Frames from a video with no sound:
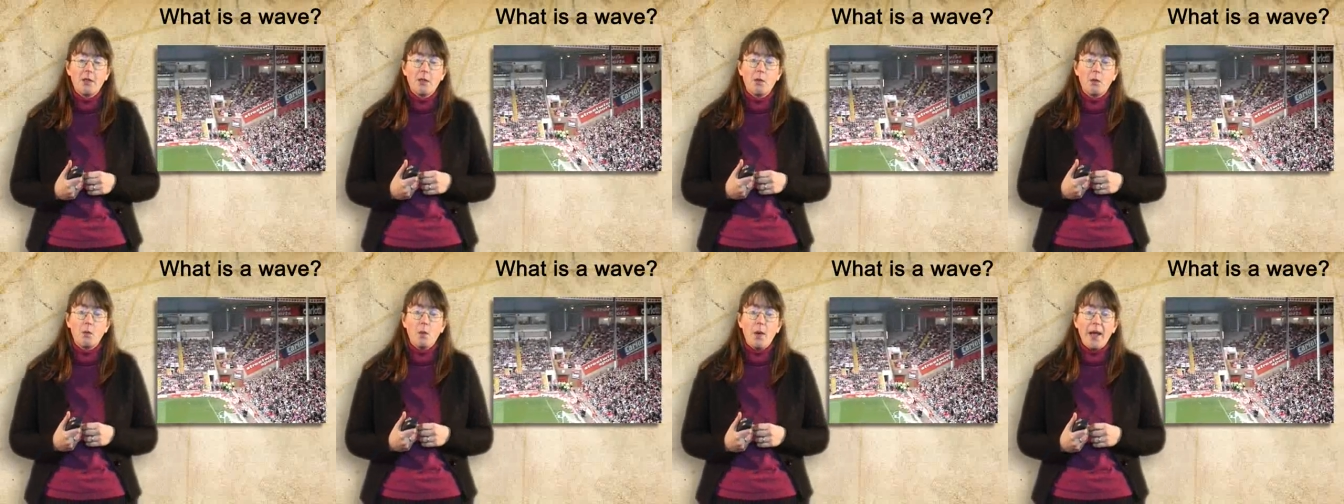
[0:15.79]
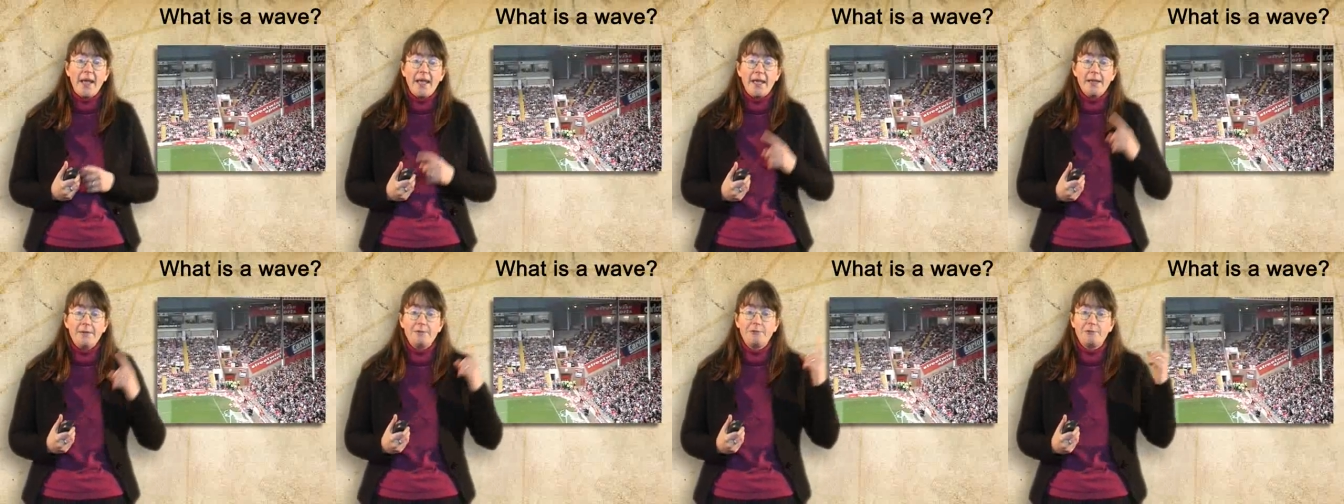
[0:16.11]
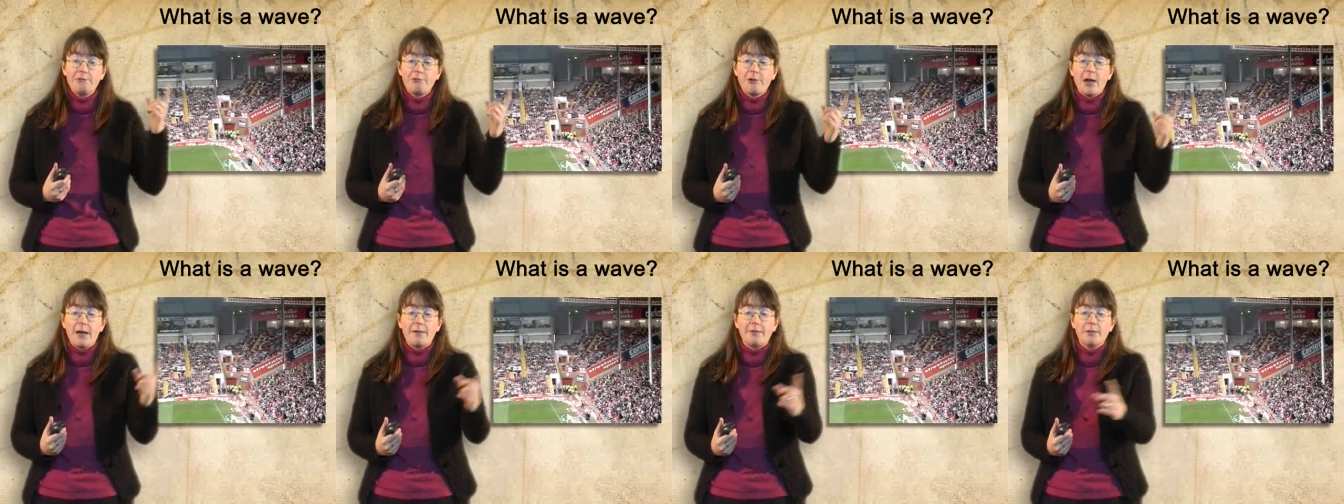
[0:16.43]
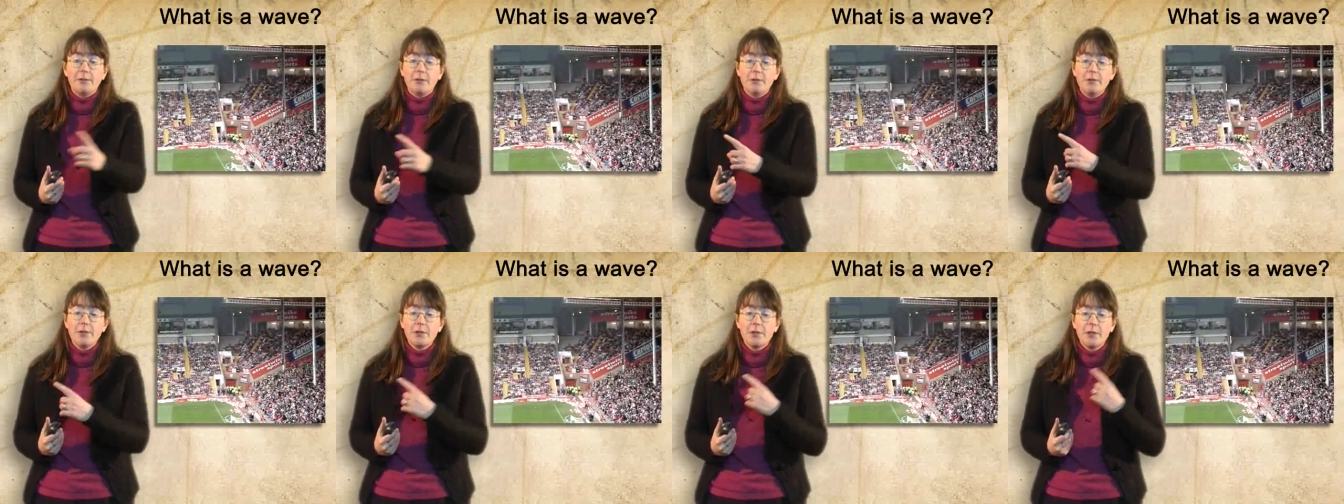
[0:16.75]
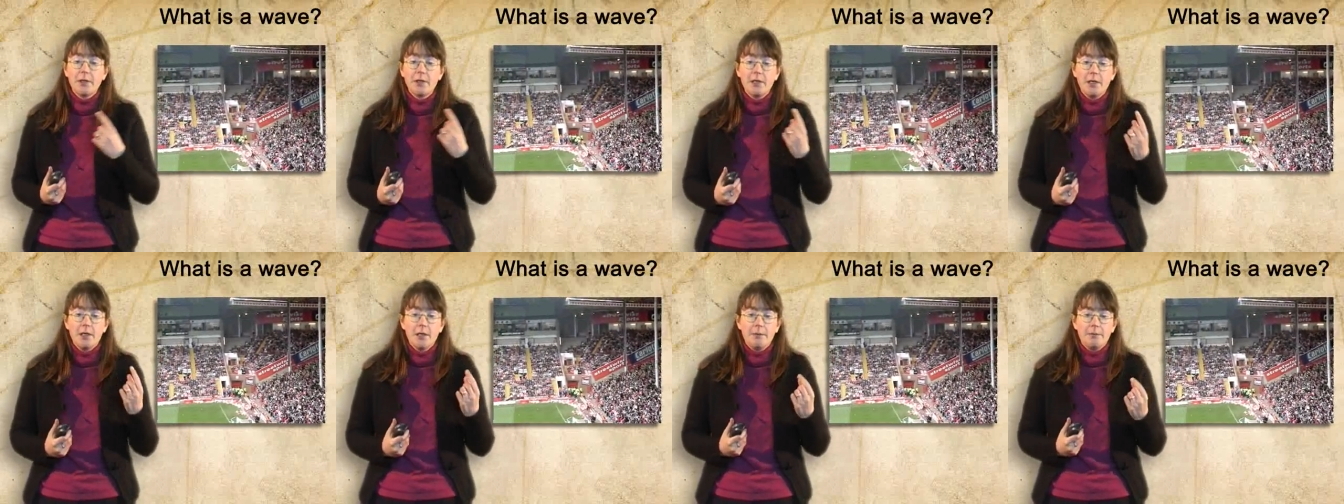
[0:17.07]
The wave travels,
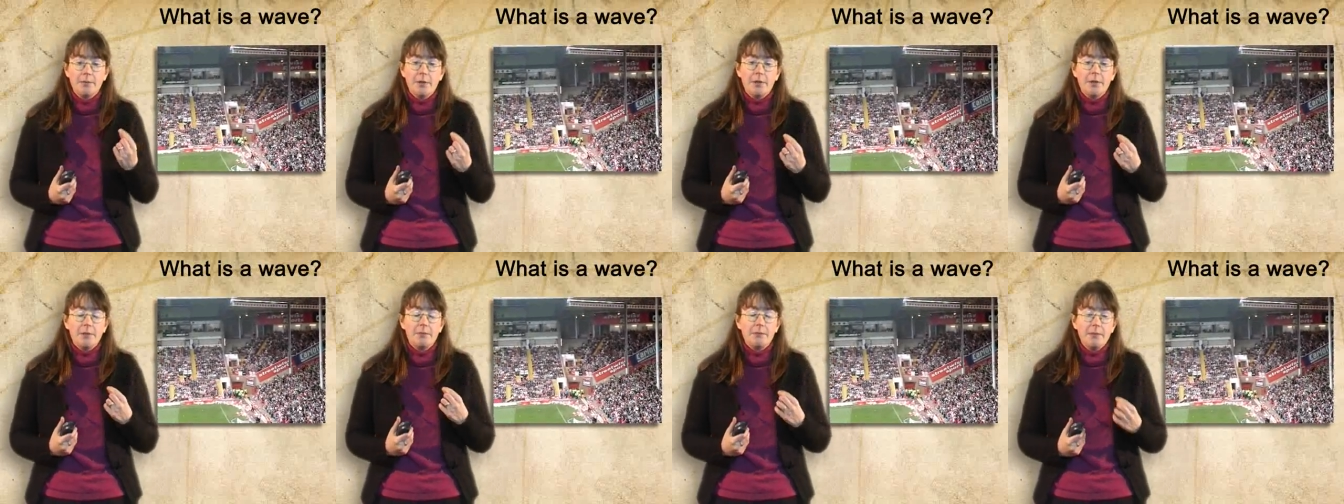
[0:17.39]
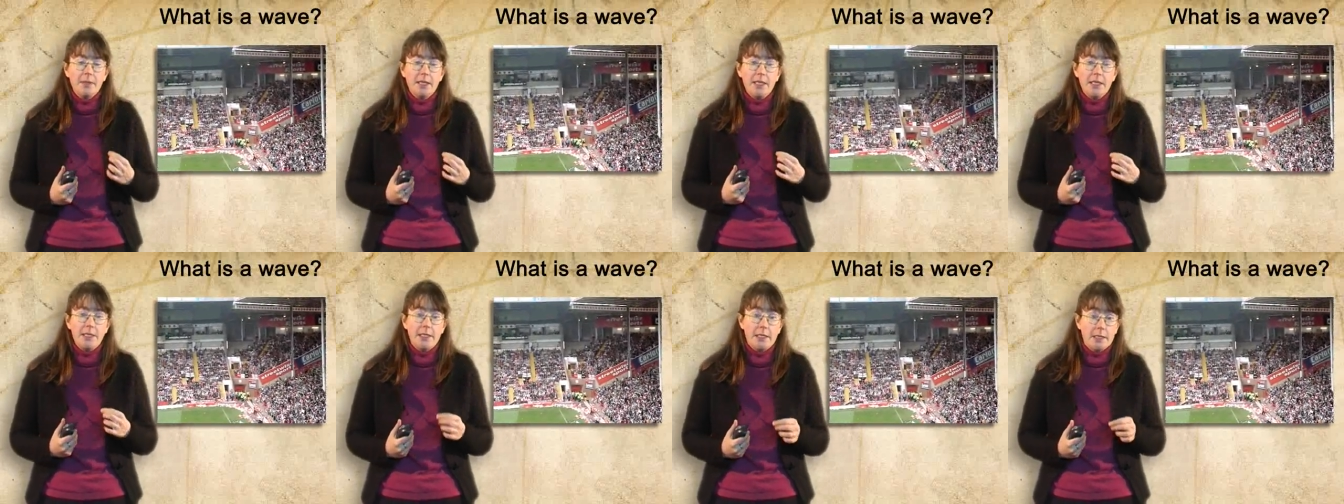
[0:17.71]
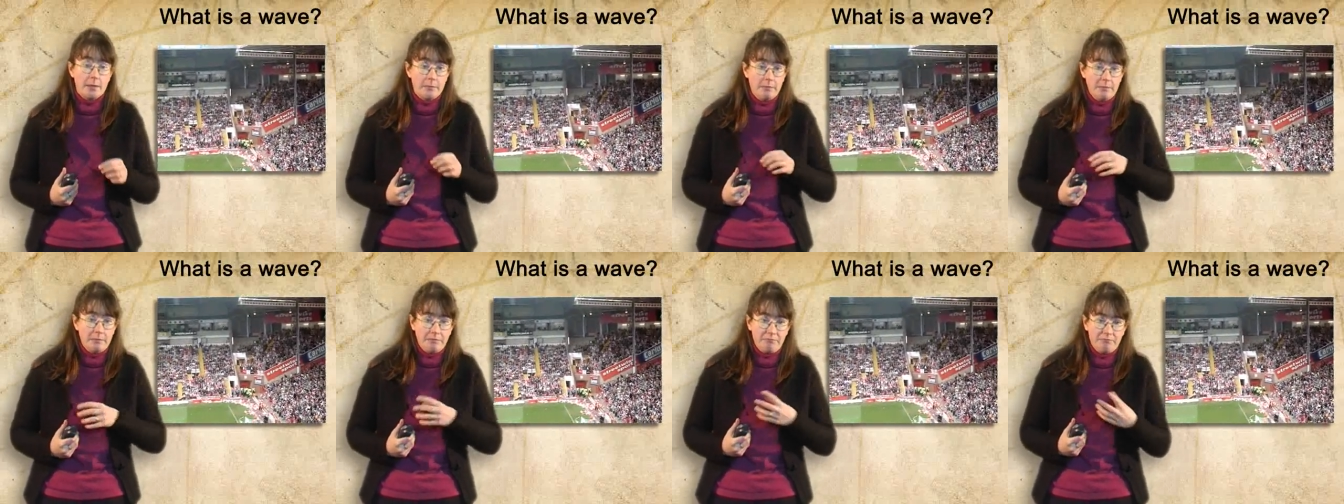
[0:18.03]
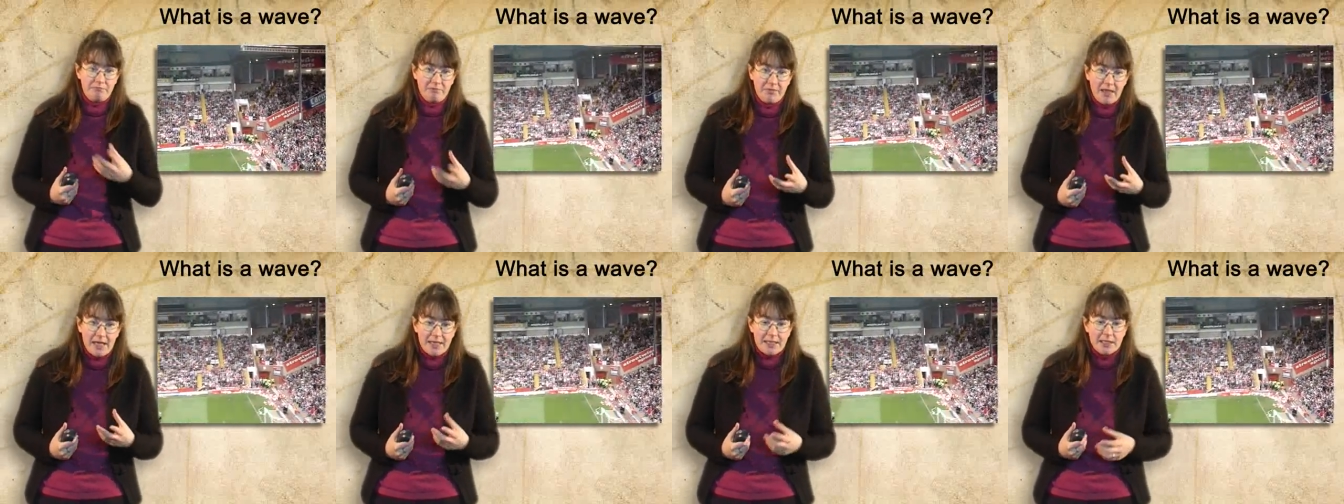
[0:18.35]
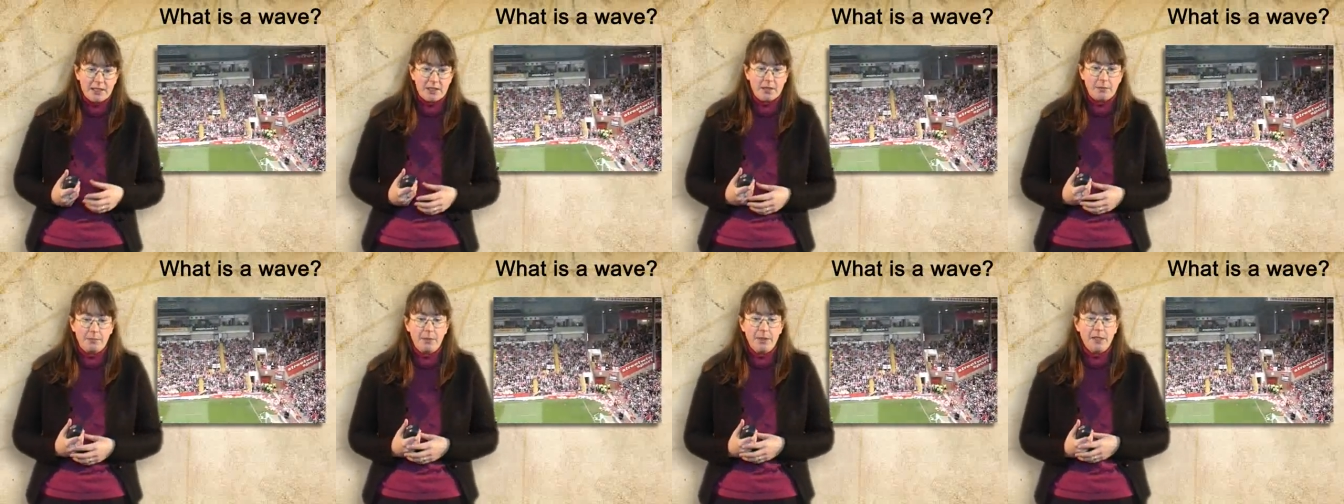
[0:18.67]
but the medium, that
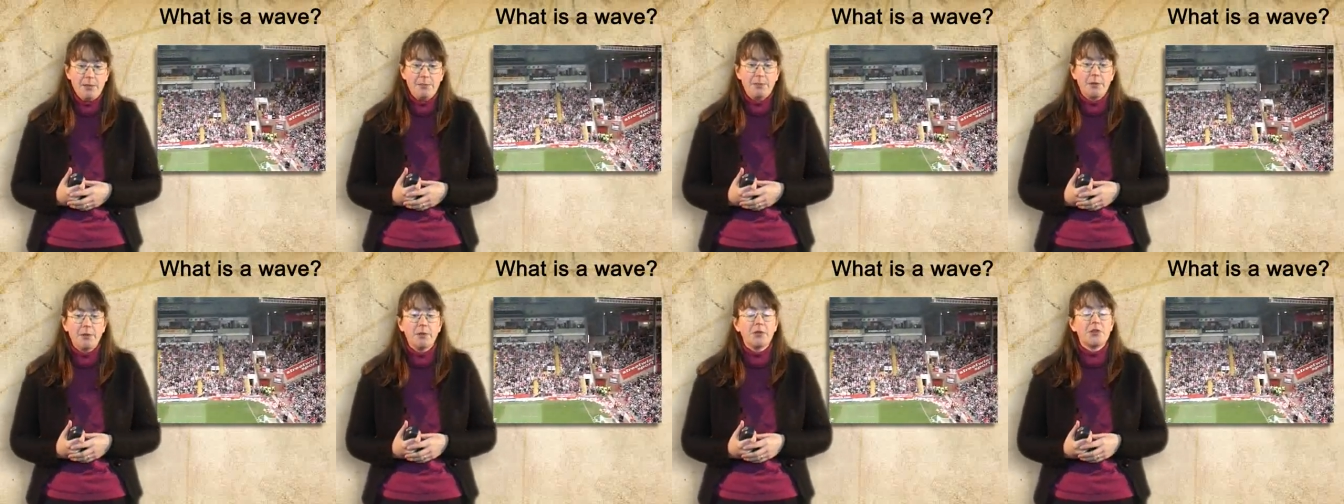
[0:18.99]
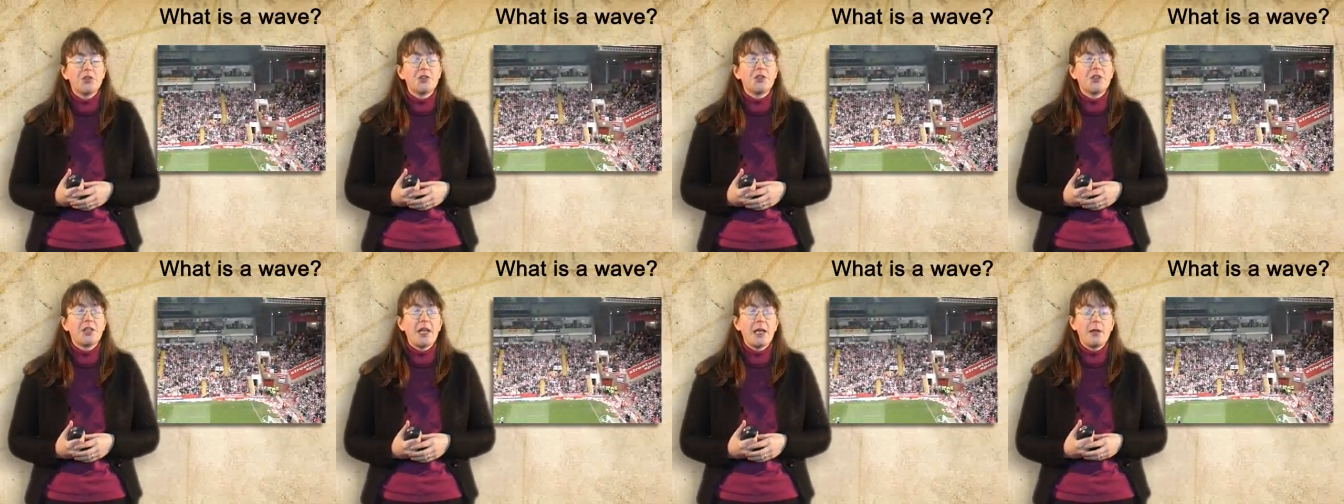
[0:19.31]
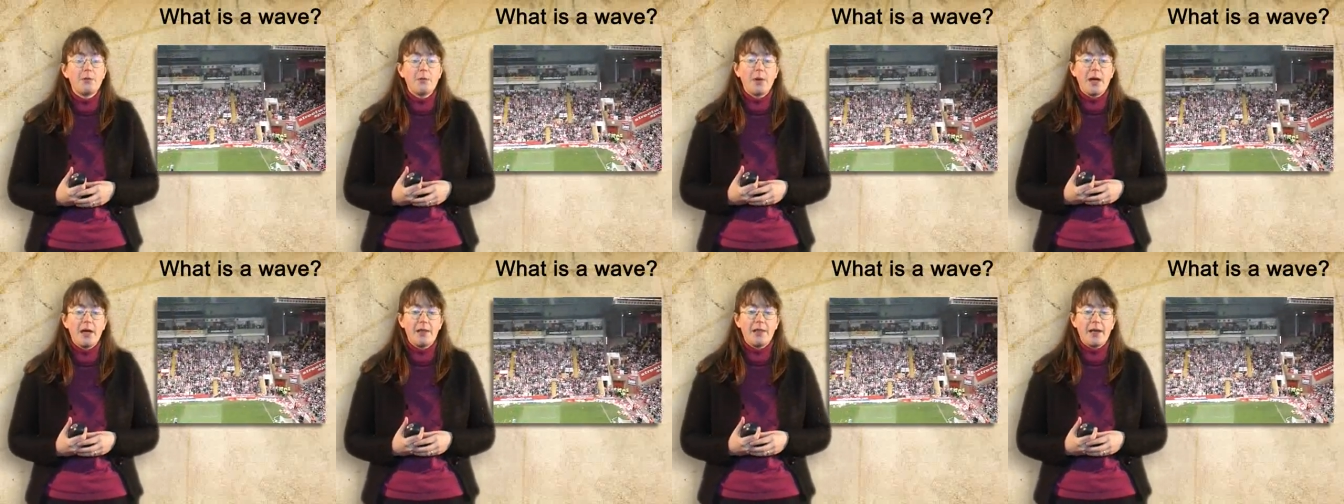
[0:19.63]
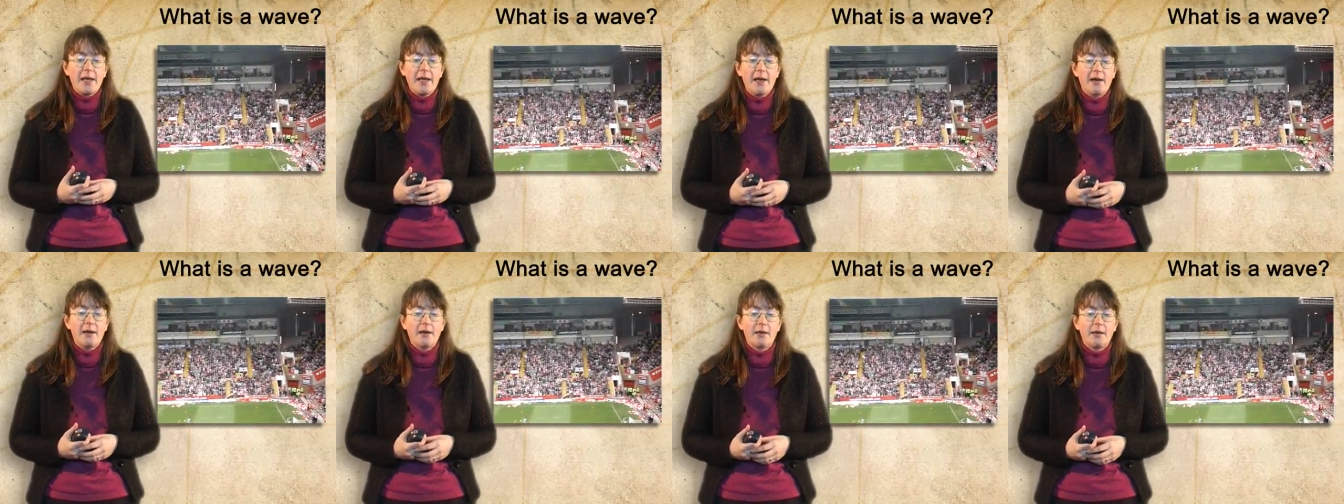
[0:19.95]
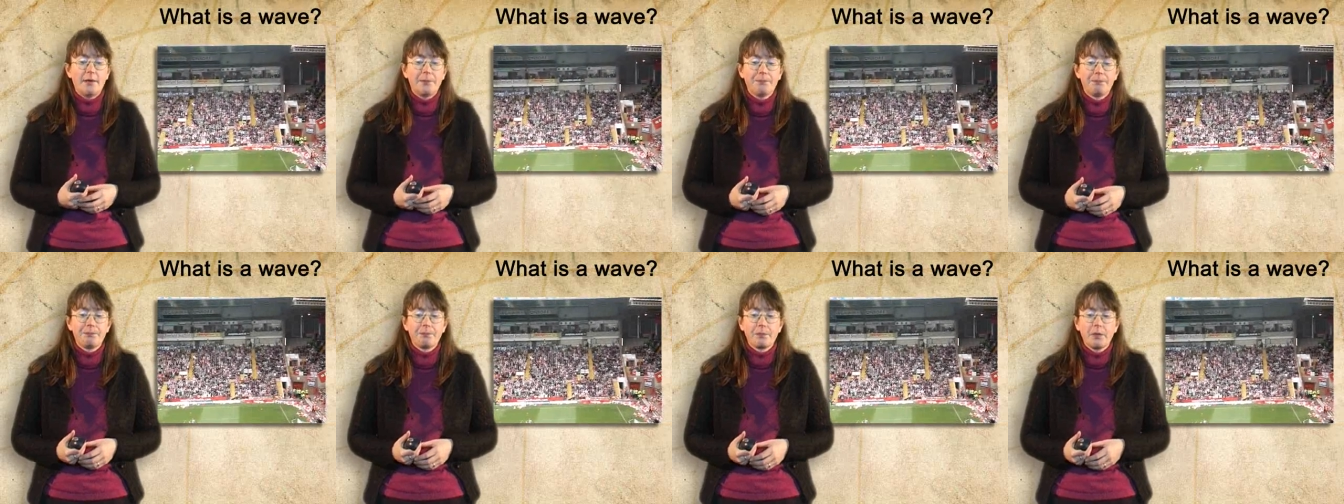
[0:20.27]
is the people, stay where they
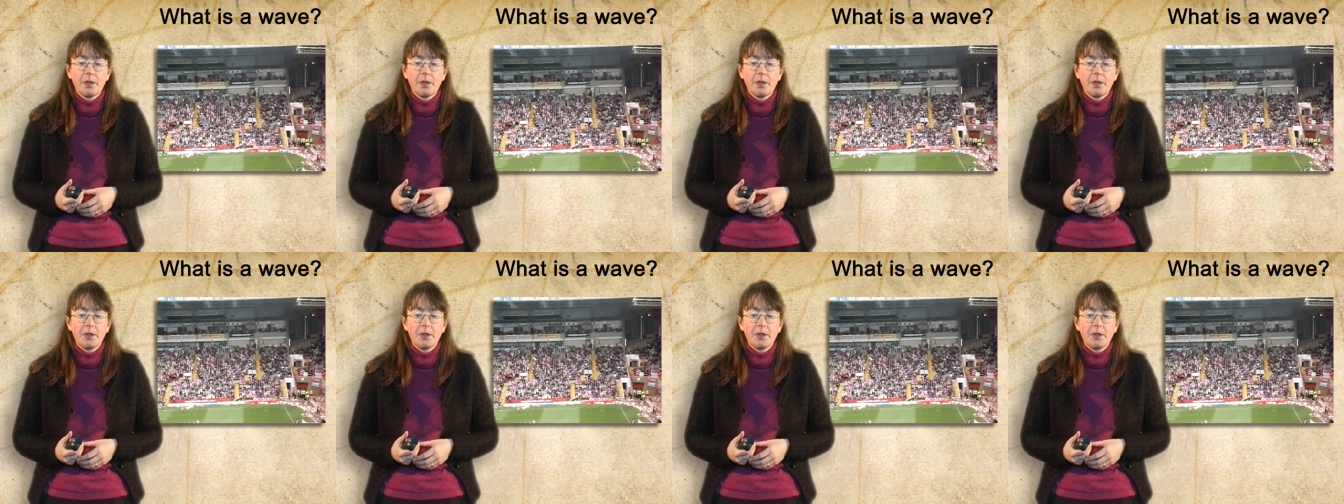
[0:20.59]
are.